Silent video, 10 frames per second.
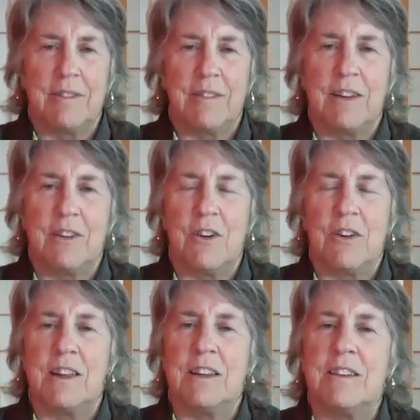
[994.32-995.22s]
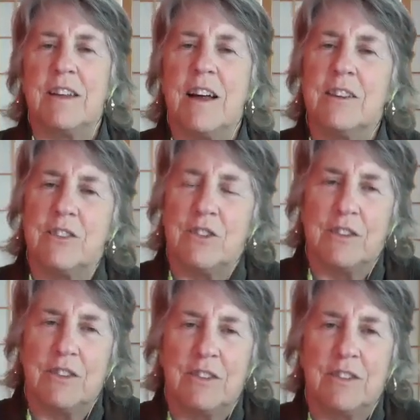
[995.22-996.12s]
and our
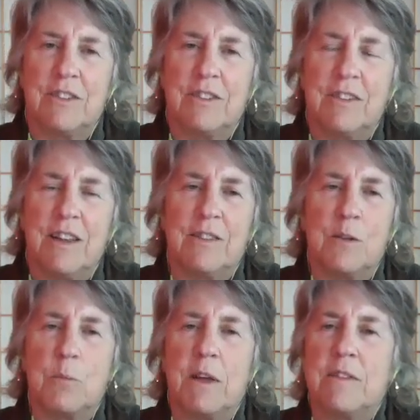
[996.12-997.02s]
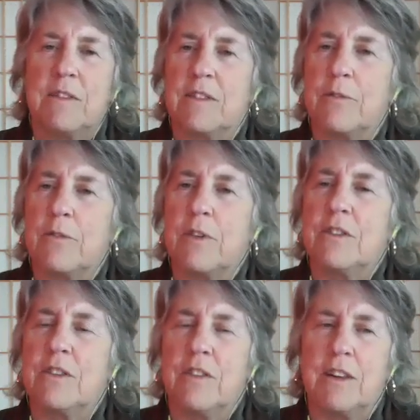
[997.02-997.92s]
intelligence as the basis of
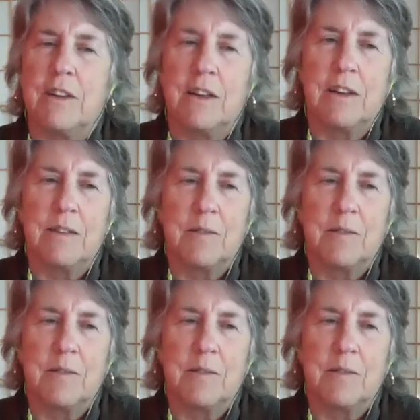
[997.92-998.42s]
facing the day.